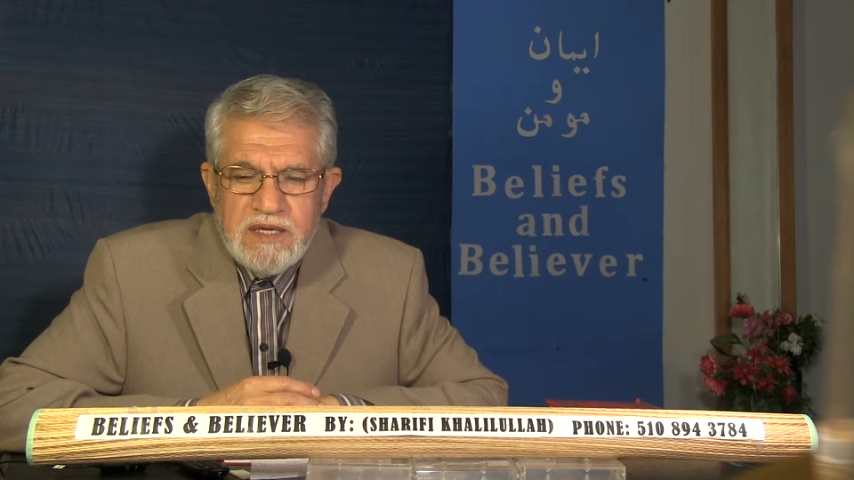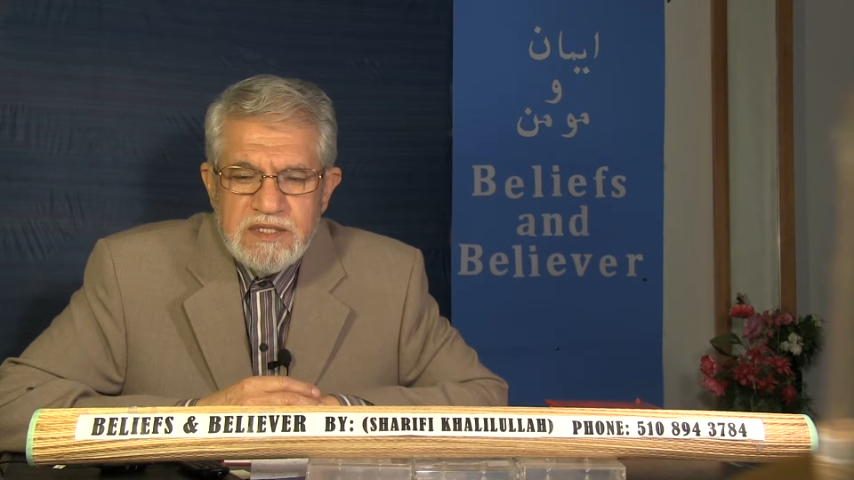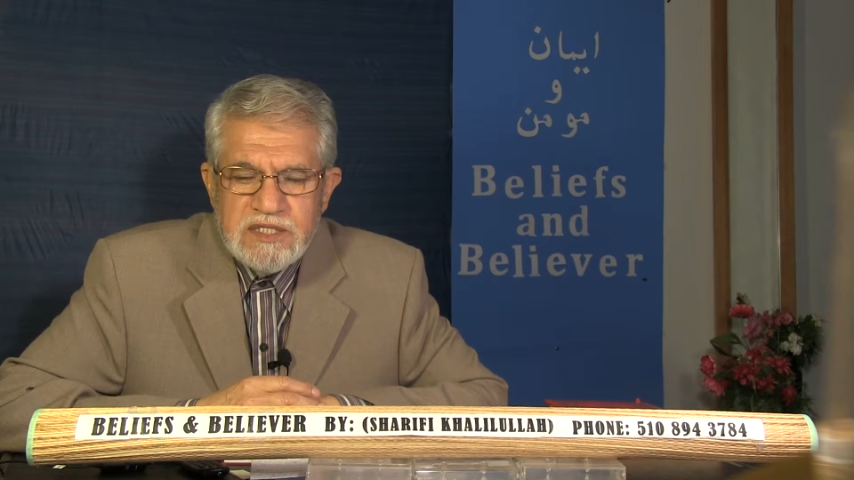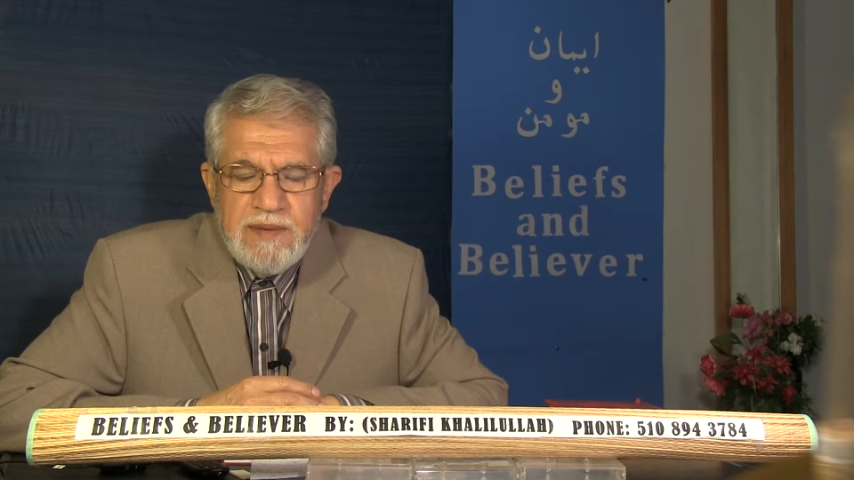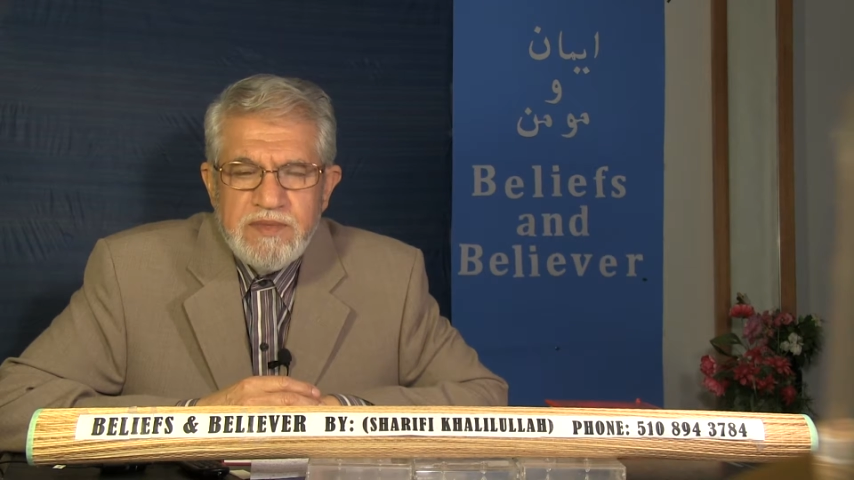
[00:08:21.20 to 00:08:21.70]

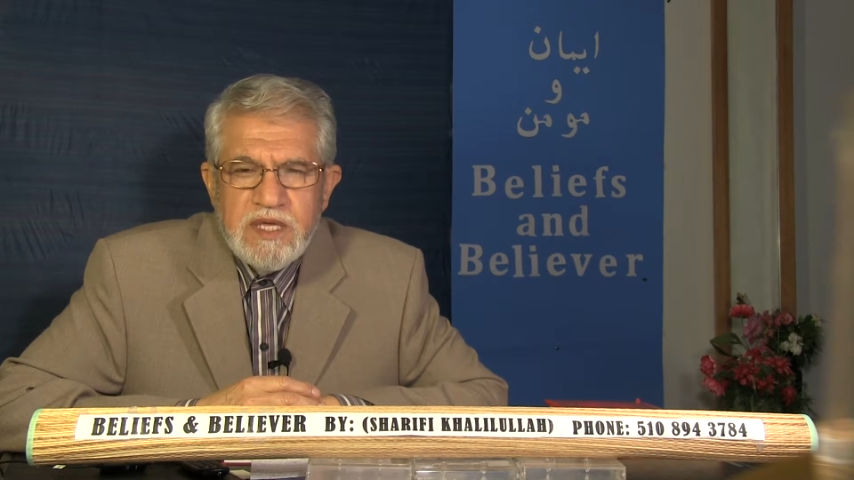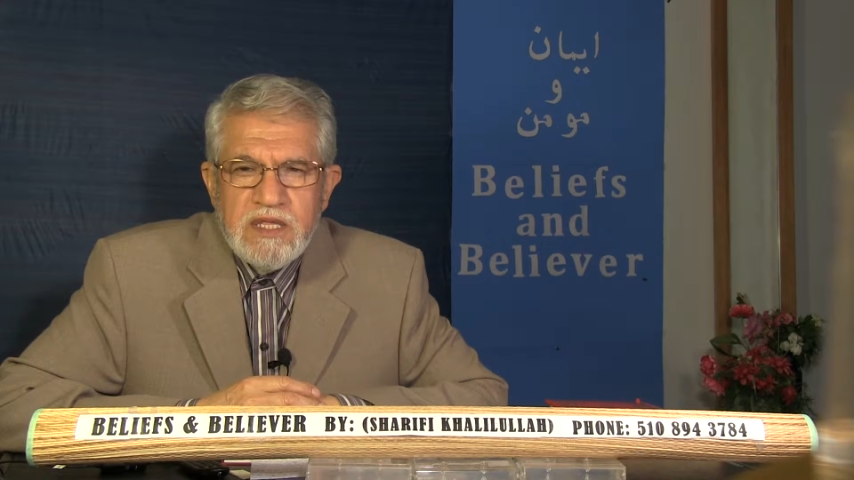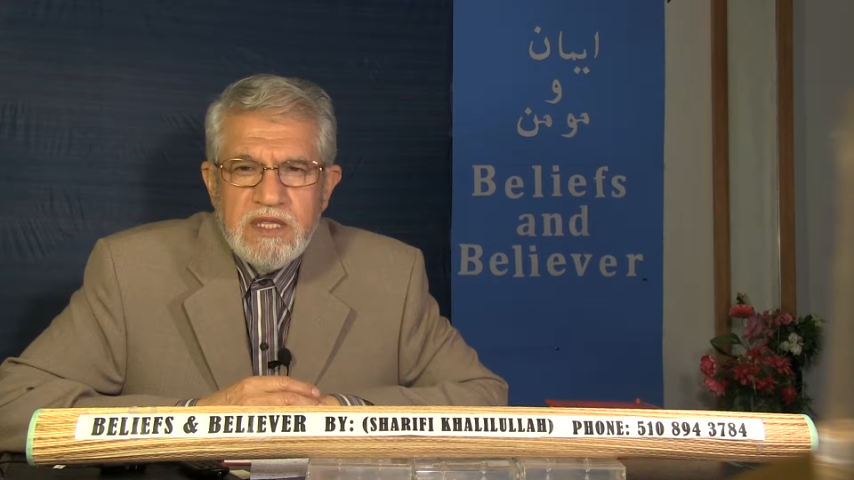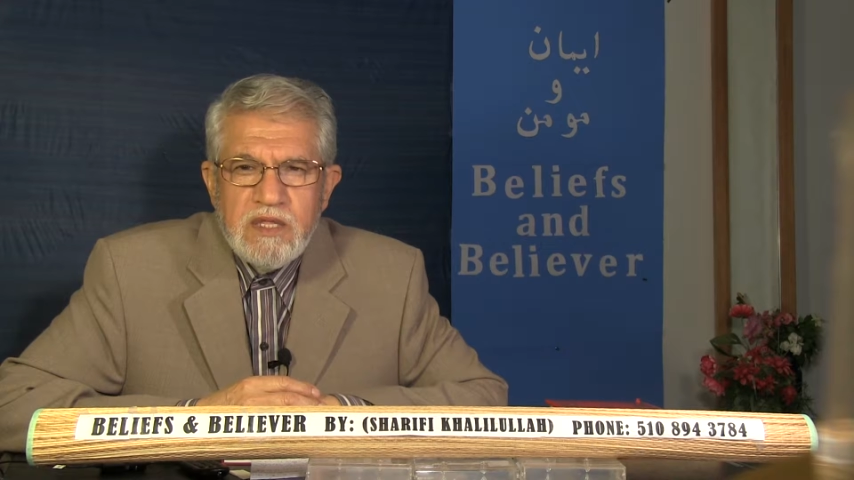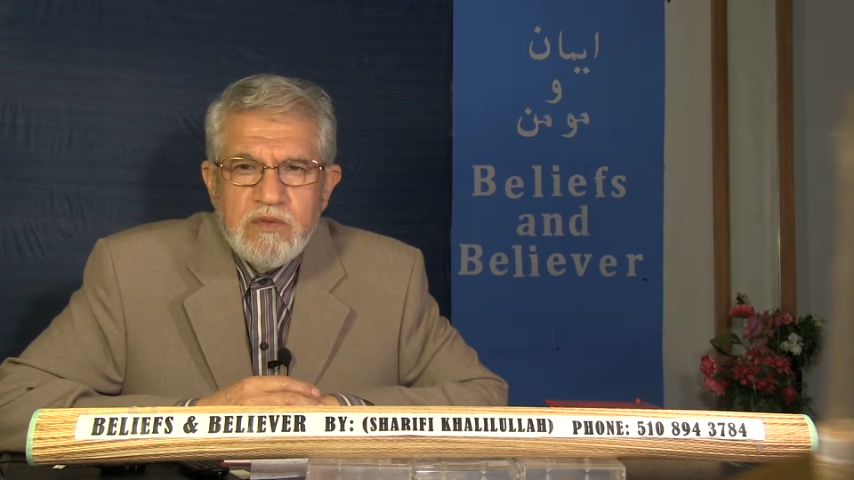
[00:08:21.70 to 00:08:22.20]

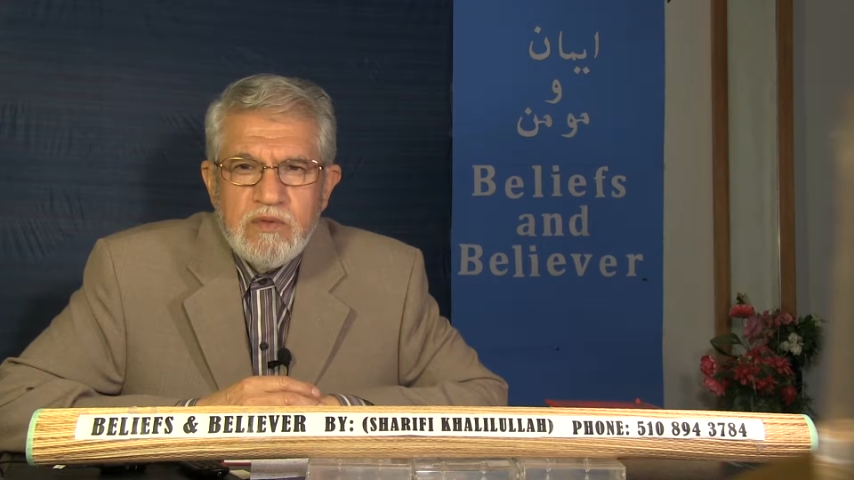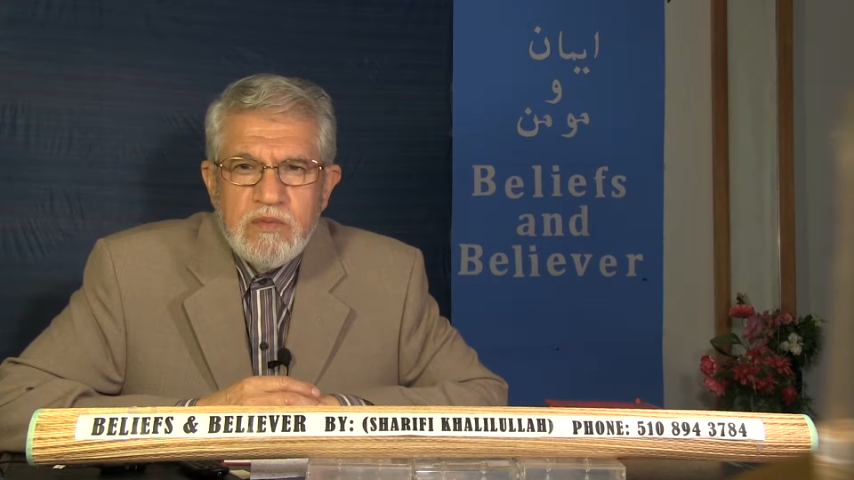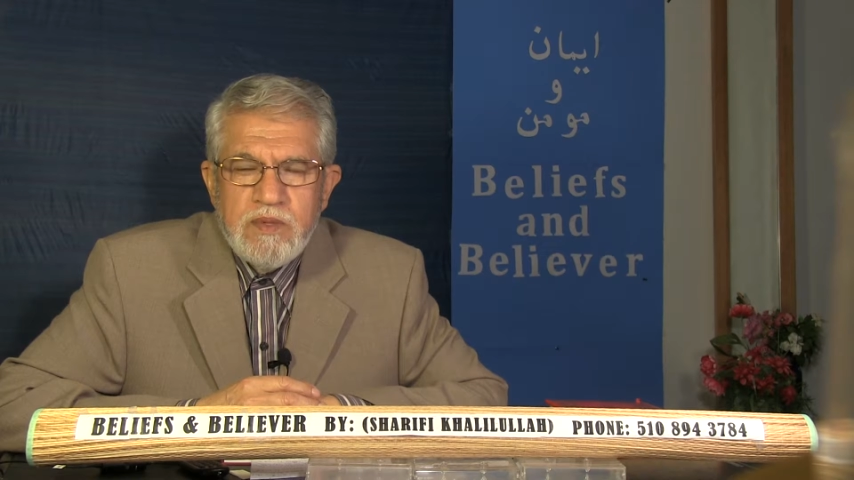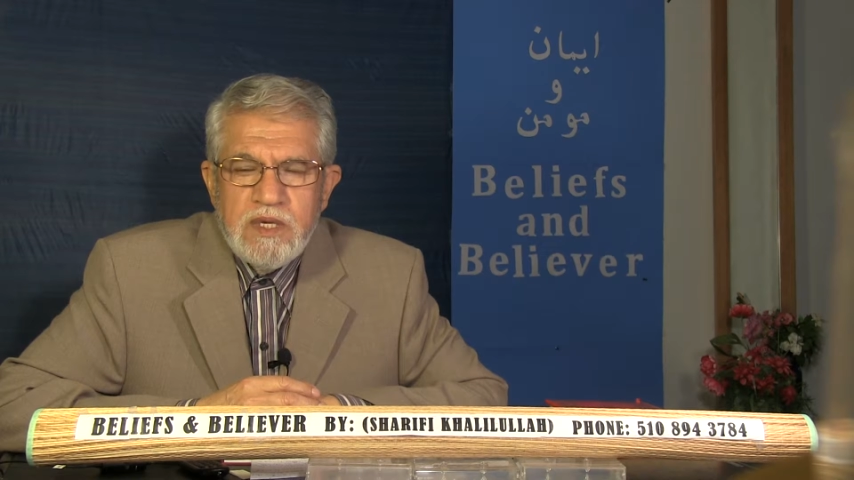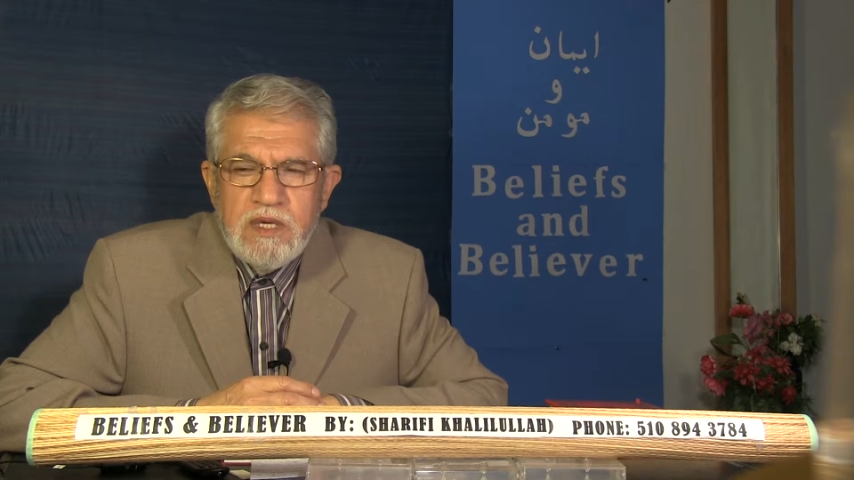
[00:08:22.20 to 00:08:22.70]
something that
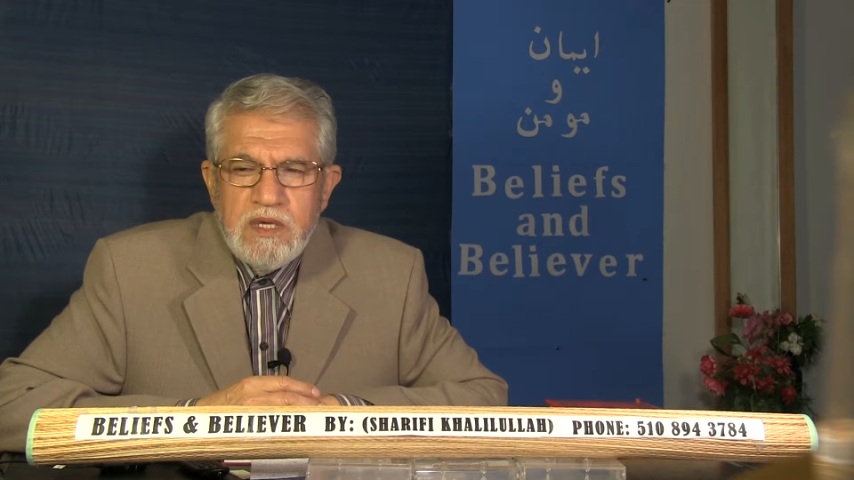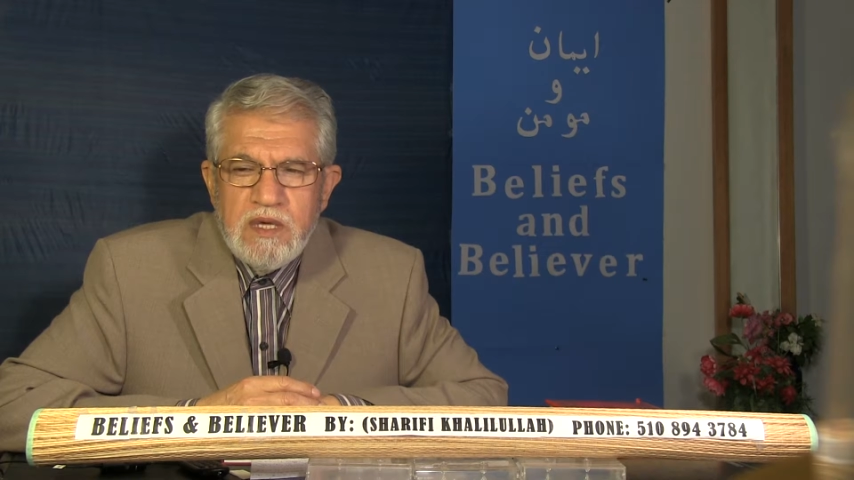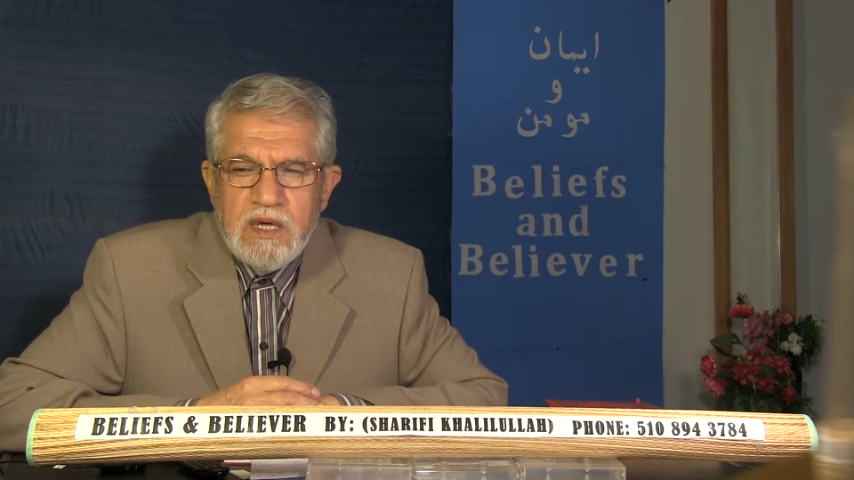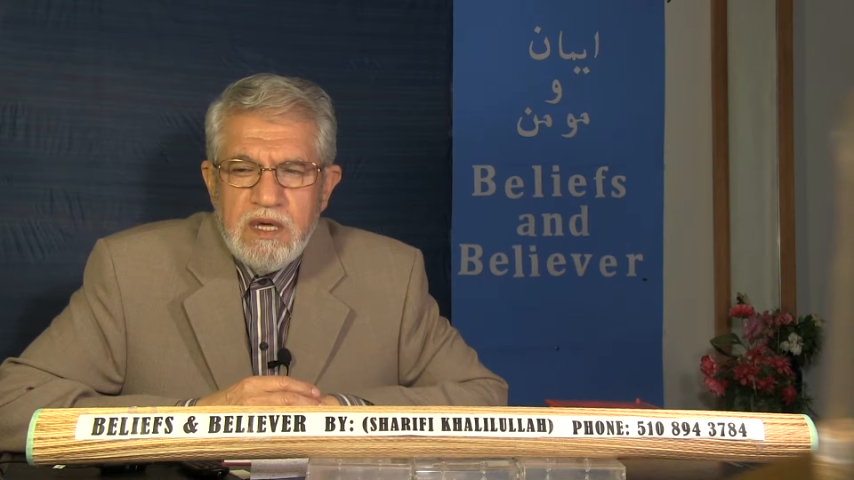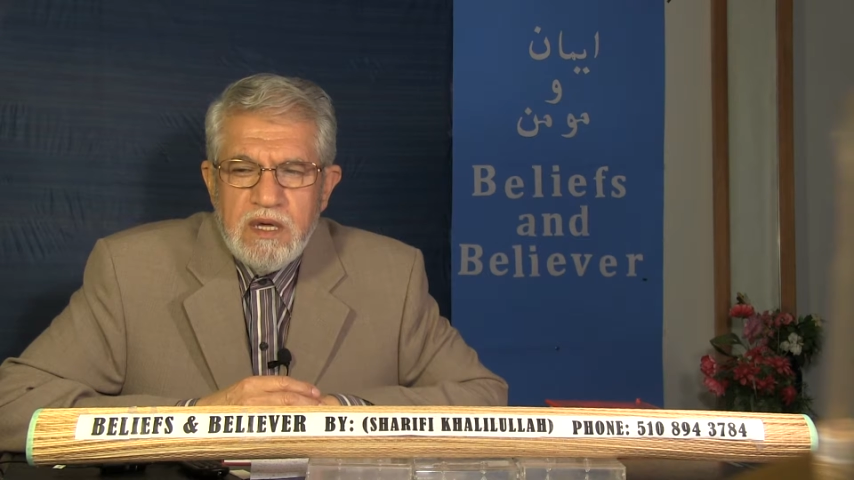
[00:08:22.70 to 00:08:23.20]
to be